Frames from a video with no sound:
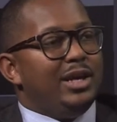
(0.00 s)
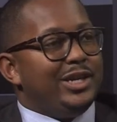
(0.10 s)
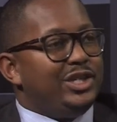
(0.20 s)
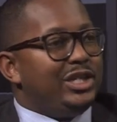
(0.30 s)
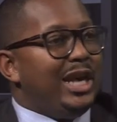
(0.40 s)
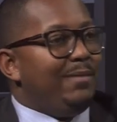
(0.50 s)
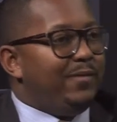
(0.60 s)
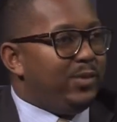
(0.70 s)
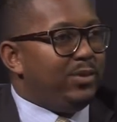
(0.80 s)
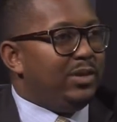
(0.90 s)
It's
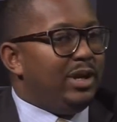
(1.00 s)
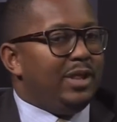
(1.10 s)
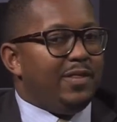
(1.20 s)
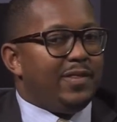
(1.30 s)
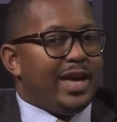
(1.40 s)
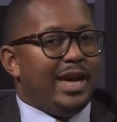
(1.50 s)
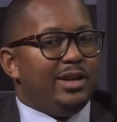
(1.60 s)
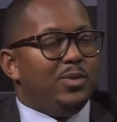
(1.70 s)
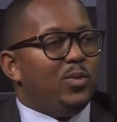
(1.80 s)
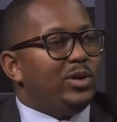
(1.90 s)
shameful that